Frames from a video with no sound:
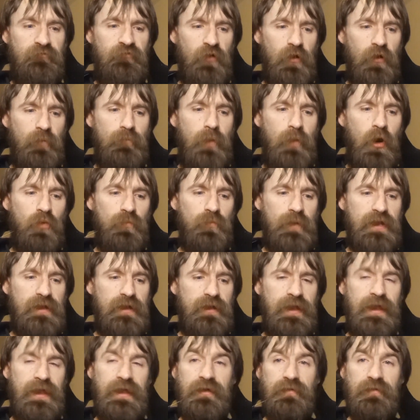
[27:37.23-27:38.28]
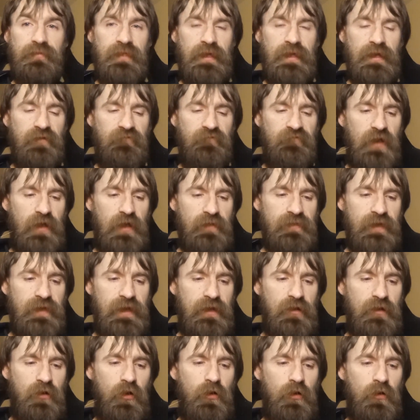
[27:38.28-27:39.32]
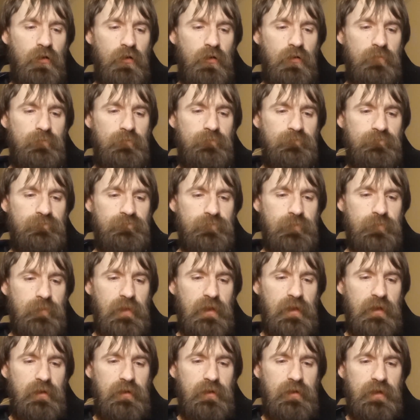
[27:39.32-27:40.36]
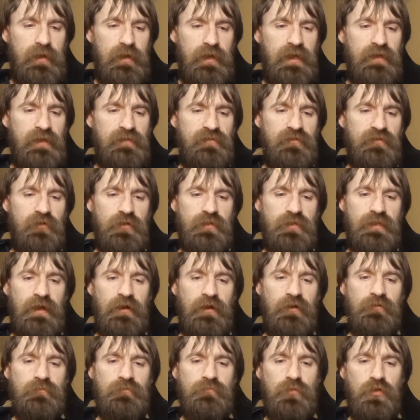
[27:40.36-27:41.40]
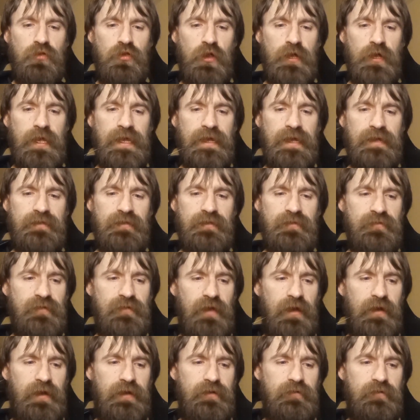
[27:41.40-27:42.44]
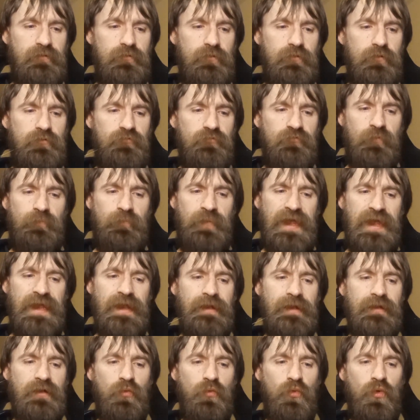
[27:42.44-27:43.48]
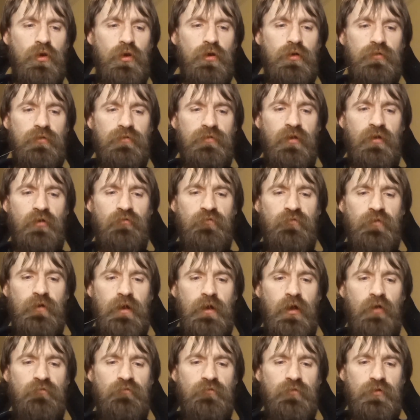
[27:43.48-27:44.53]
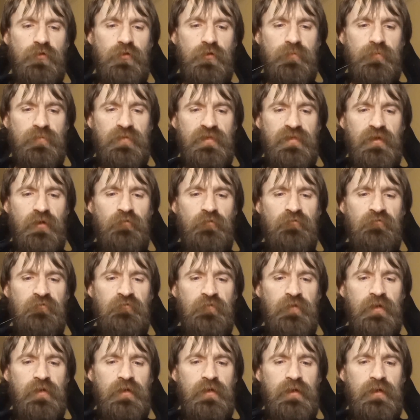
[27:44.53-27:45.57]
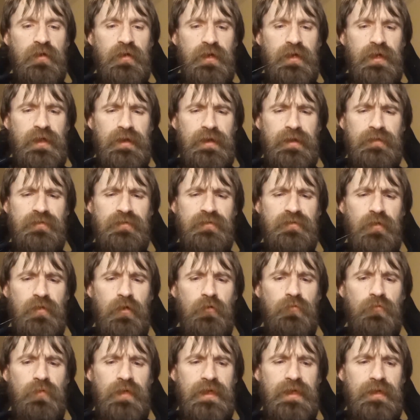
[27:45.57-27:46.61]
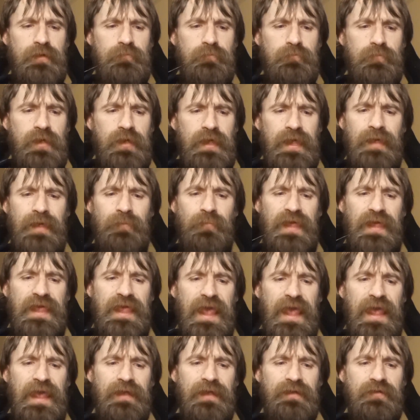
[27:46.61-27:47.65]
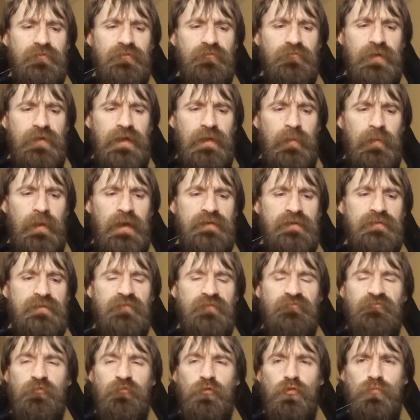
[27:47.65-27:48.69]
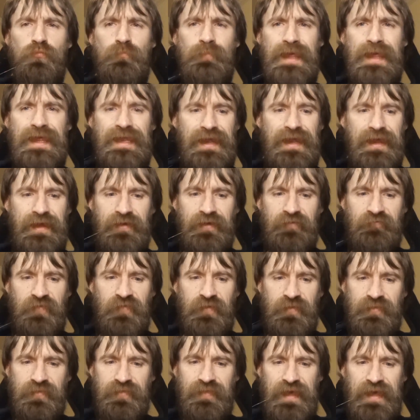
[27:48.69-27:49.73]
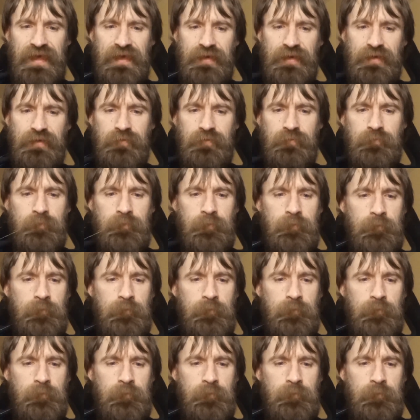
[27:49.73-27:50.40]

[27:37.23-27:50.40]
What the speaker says: For a moment he could think of nothing at all. He stood there looking at the sign, repeating the words over and over to himself, and then slowly he began to realize the full meaning of the thing.